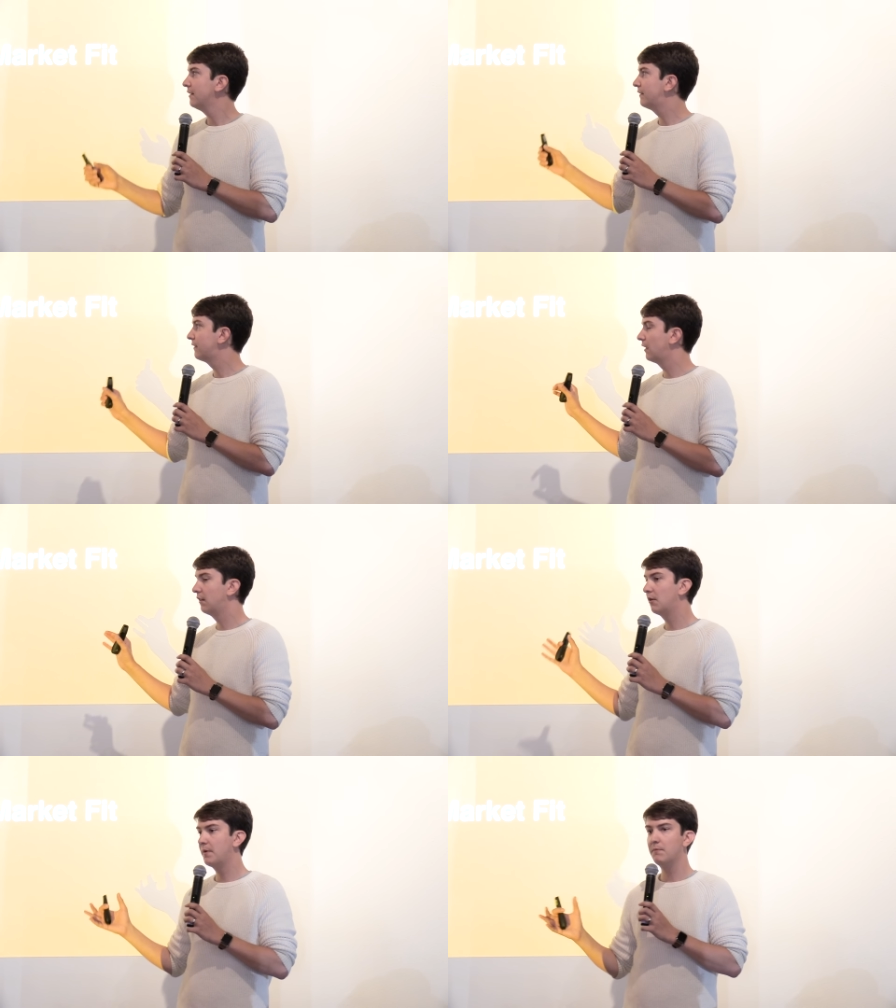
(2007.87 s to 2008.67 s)
This is a
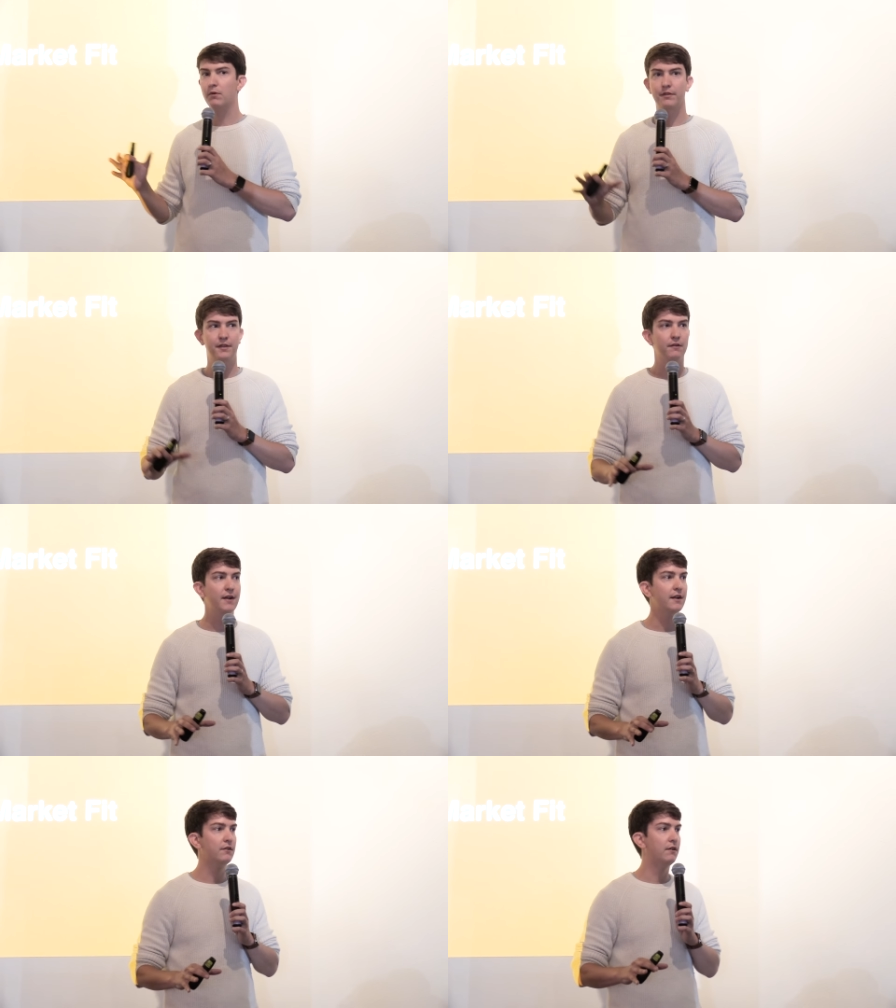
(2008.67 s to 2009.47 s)
little bit more
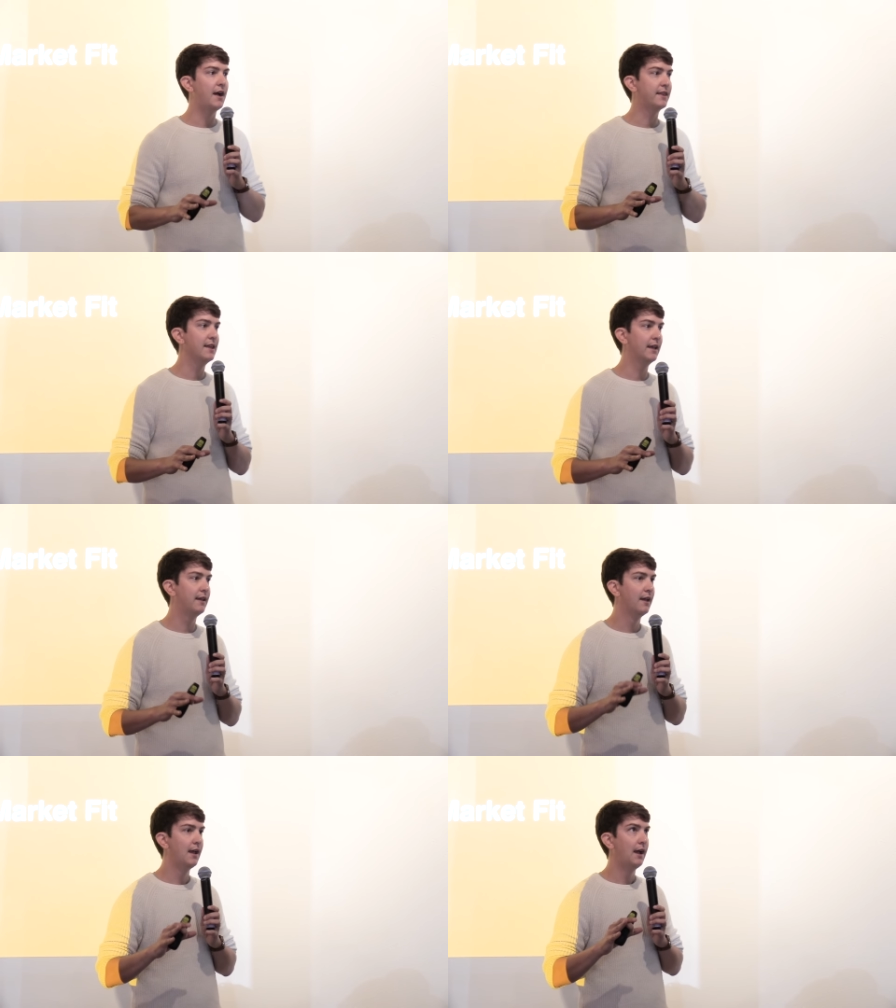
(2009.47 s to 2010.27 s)
theoretical. I
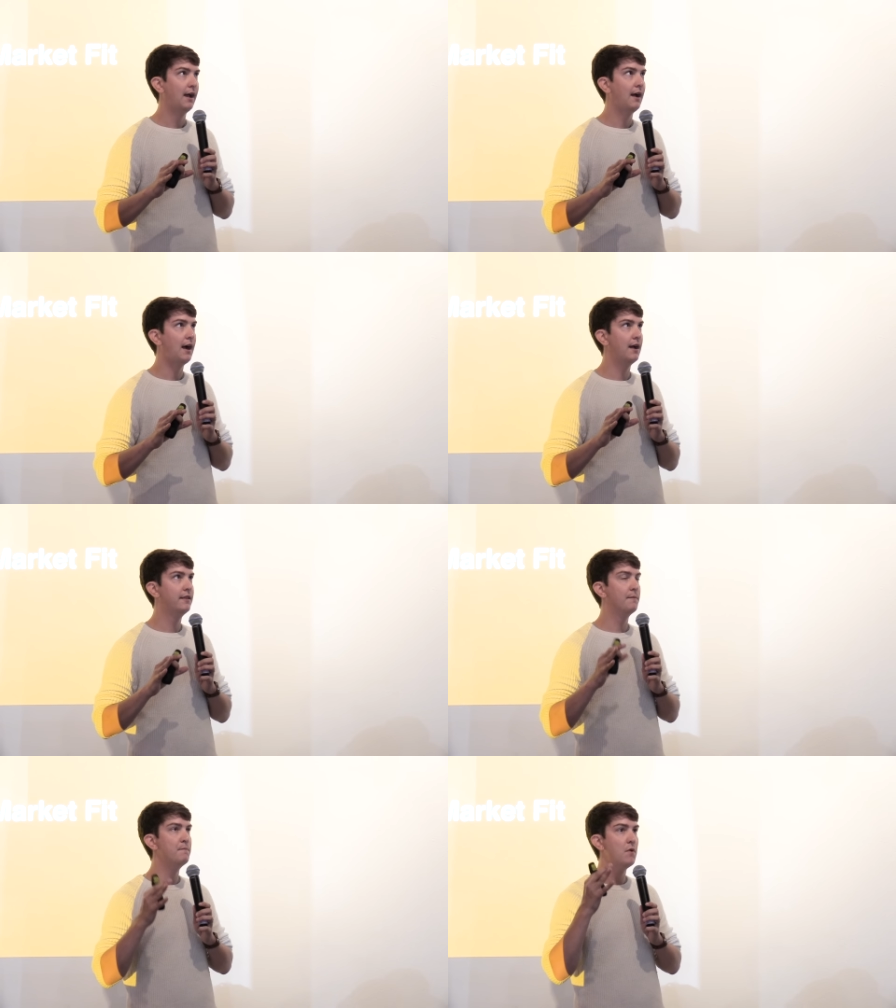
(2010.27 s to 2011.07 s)
think
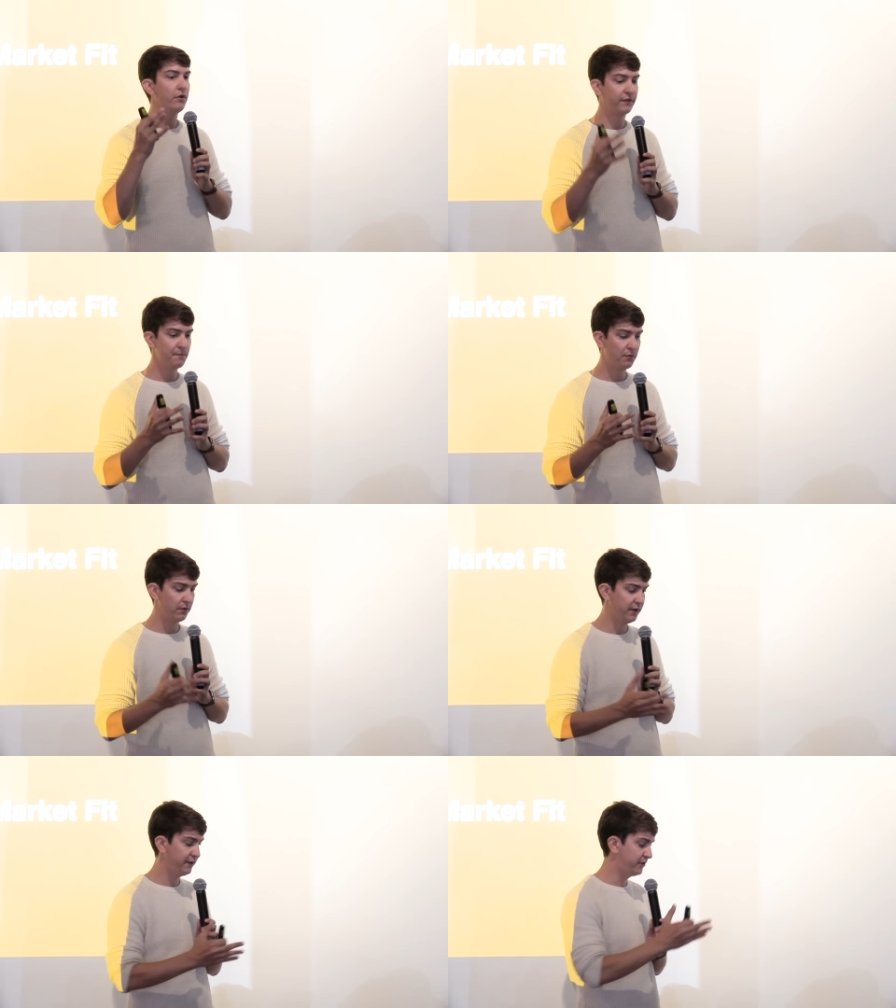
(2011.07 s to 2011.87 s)
the most
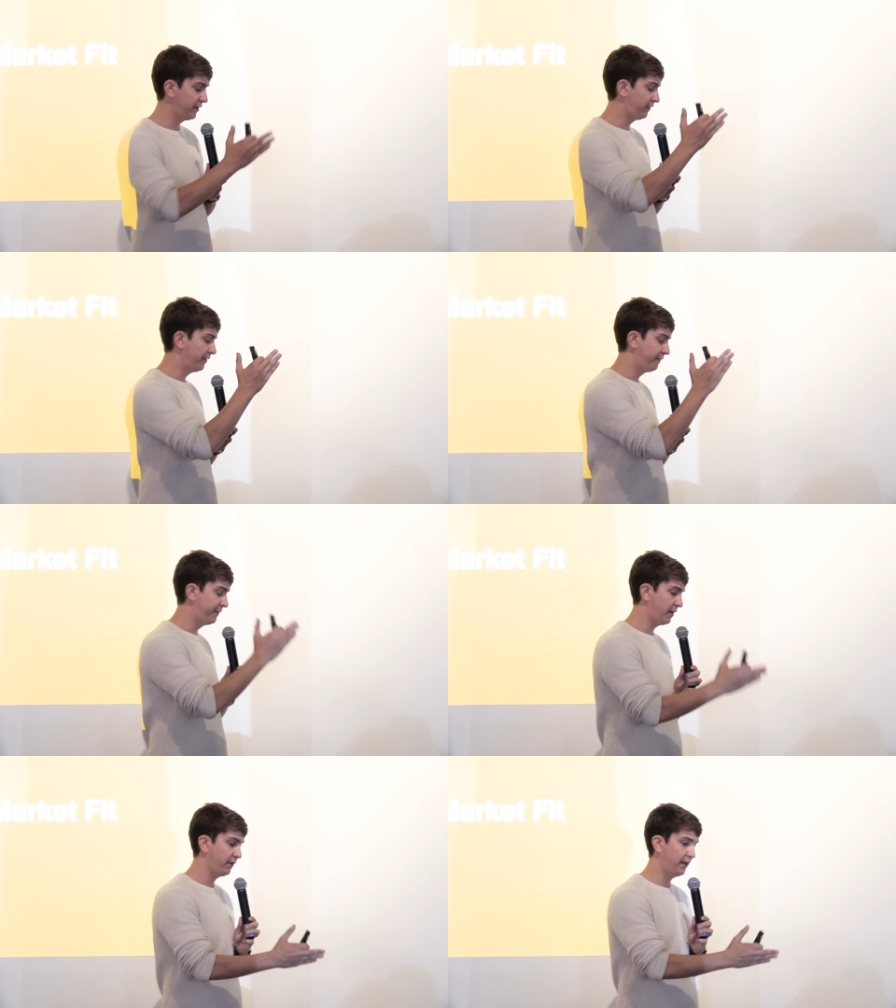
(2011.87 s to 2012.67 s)
important is just the
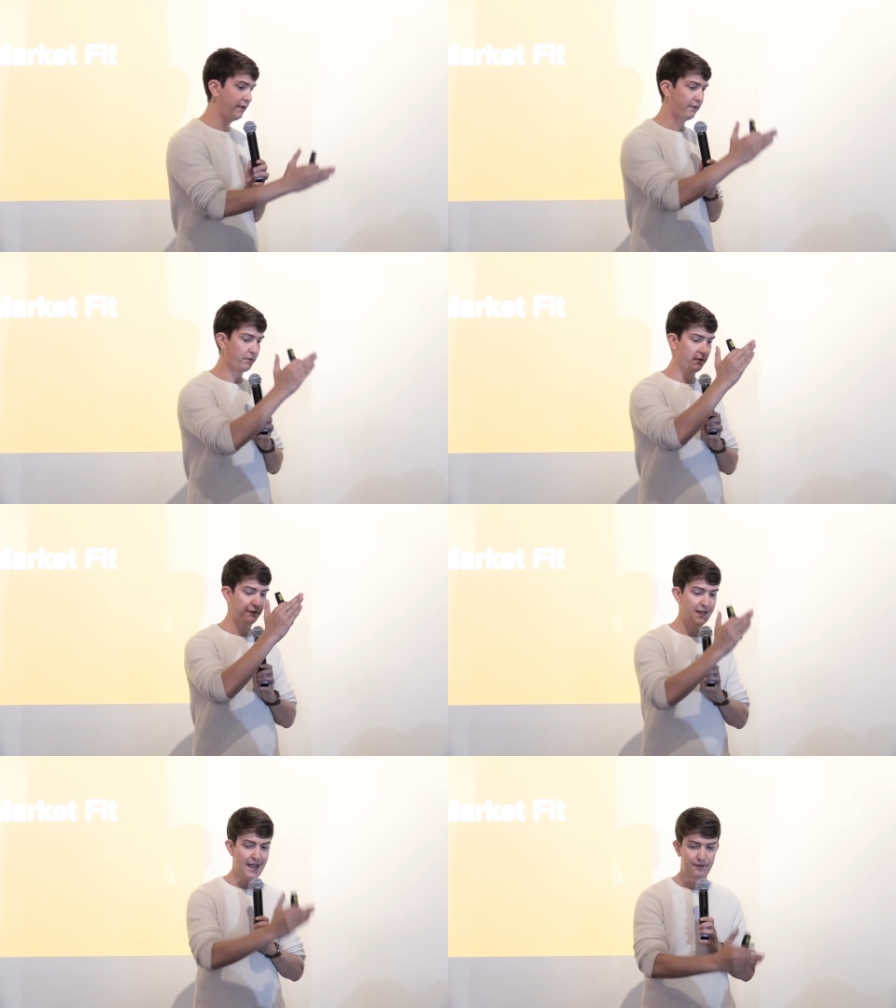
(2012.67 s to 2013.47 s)
very sort
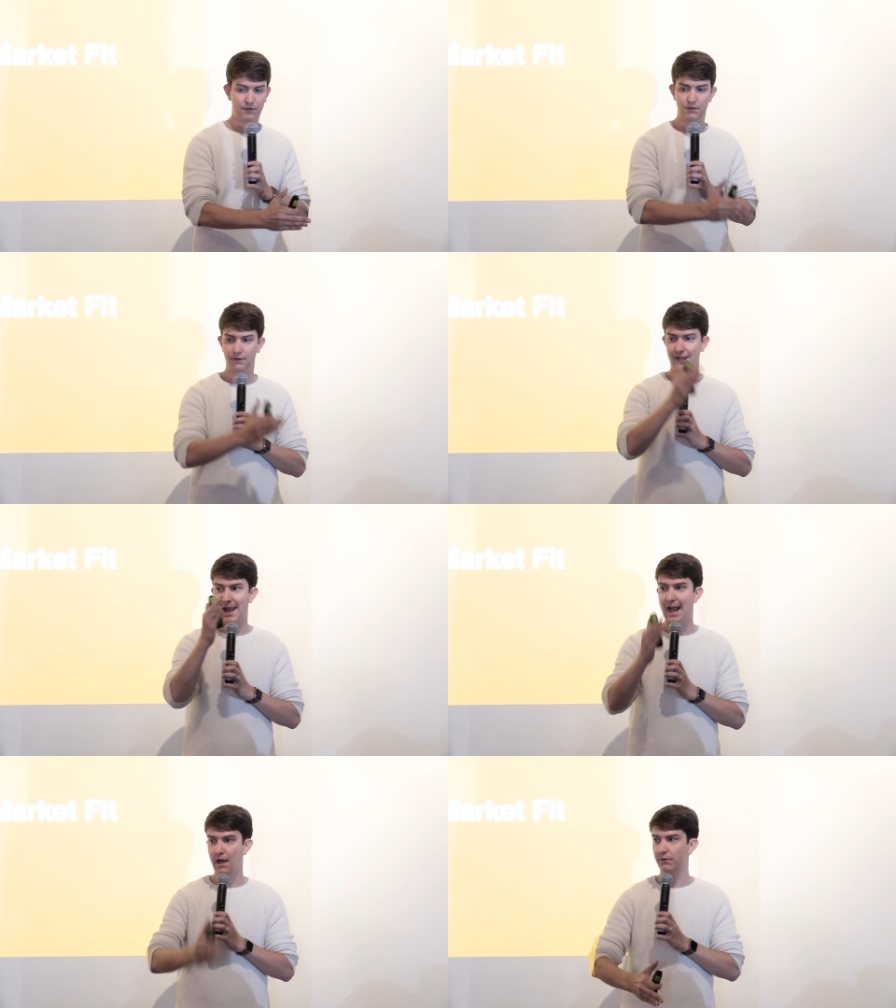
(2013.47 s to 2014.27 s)
of tactical, like
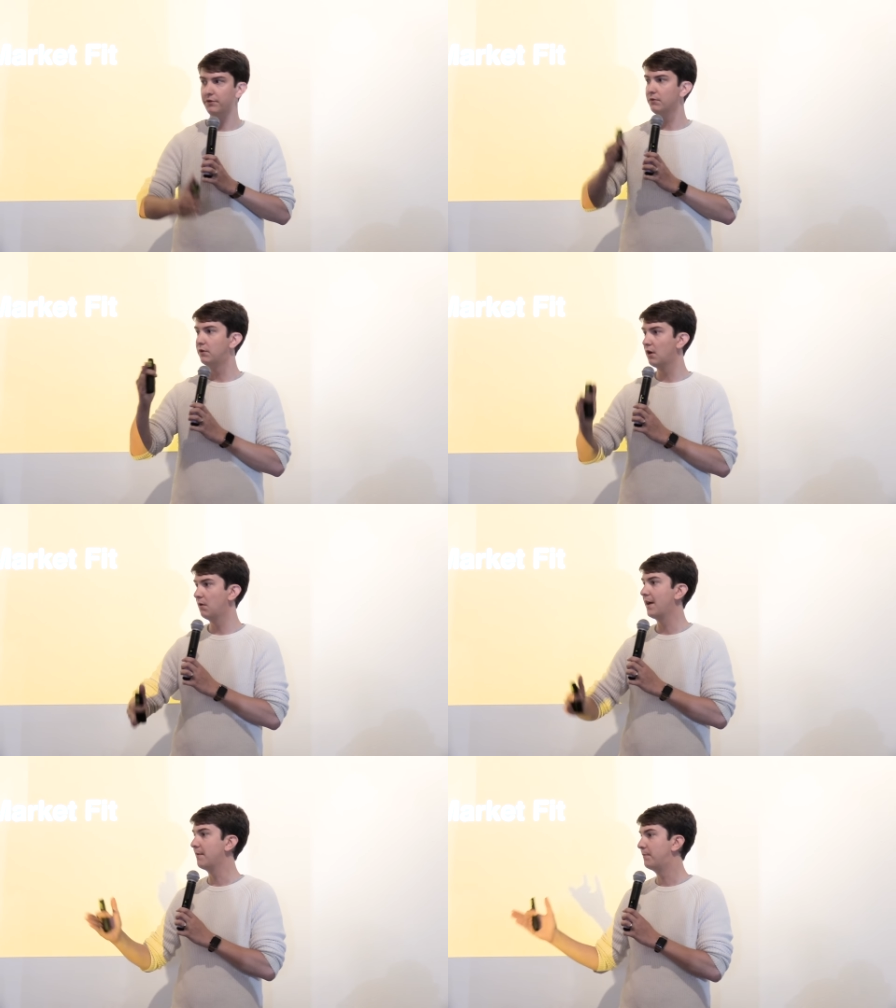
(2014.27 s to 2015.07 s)
how do you
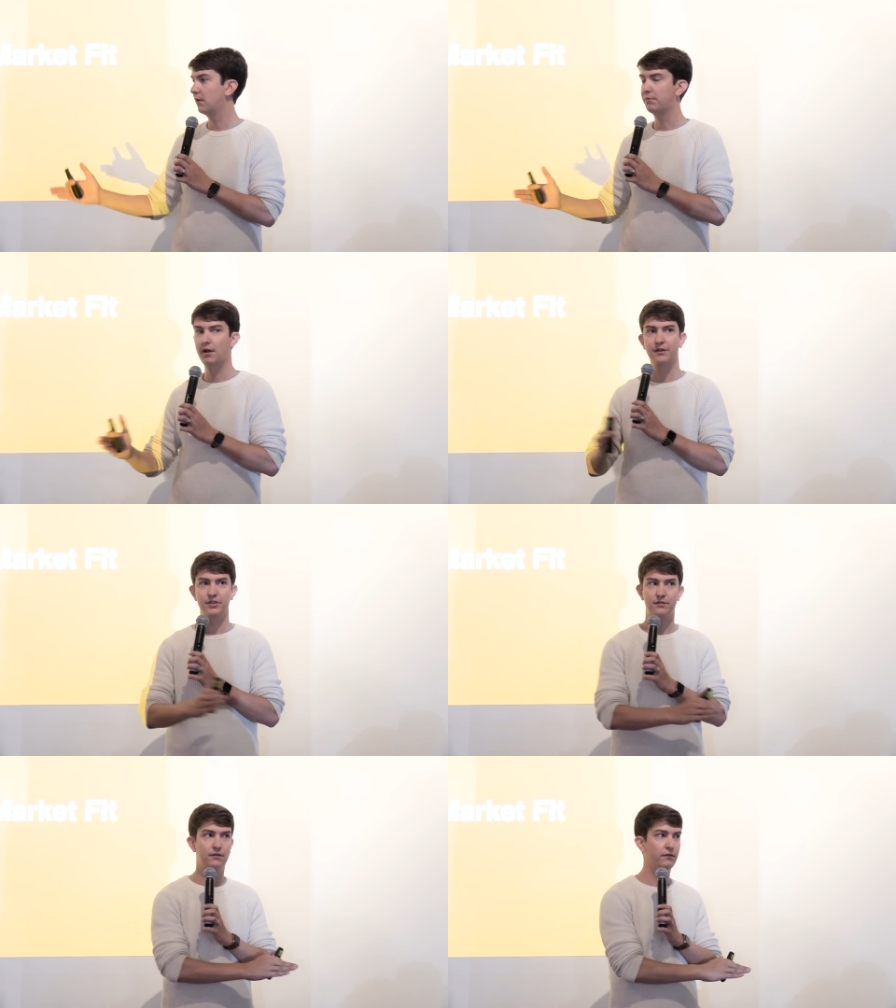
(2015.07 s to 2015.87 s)
go and build a product?
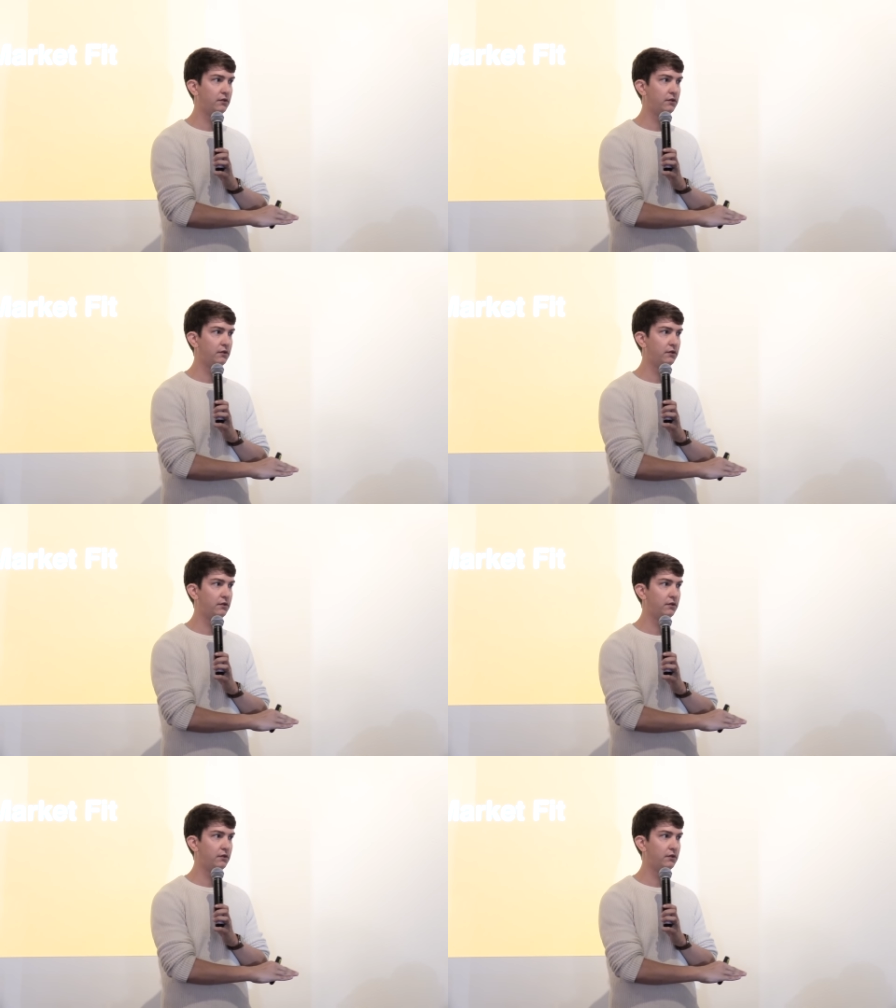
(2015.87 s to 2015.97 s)
Just